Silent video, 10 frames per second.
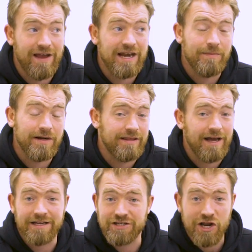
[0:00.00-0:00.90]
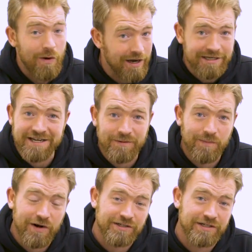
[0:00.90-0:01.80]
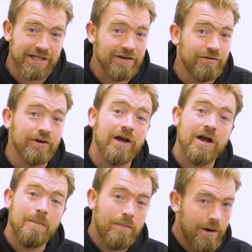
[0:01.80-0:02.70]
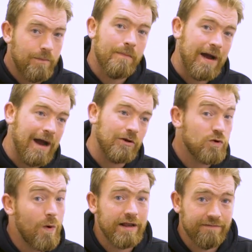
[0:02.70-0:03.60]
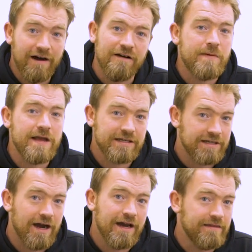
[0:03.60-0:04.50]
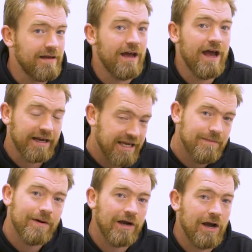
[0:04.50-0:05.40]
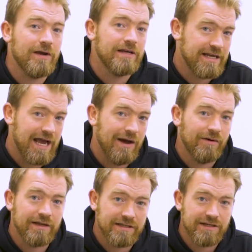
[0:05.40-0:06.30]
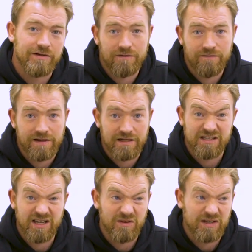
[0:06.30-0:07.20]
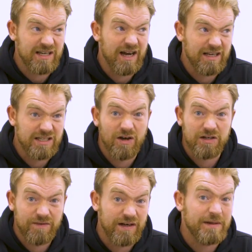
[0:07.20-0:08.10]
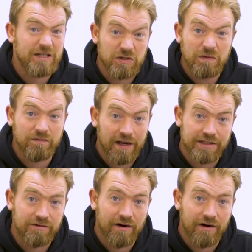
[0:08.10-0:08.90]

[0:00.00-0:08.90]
anybody that has no idea what pressures they run, pop about 25 psi in there and keep on going down until you feel as though the tyre's starting to feel a bit too flat to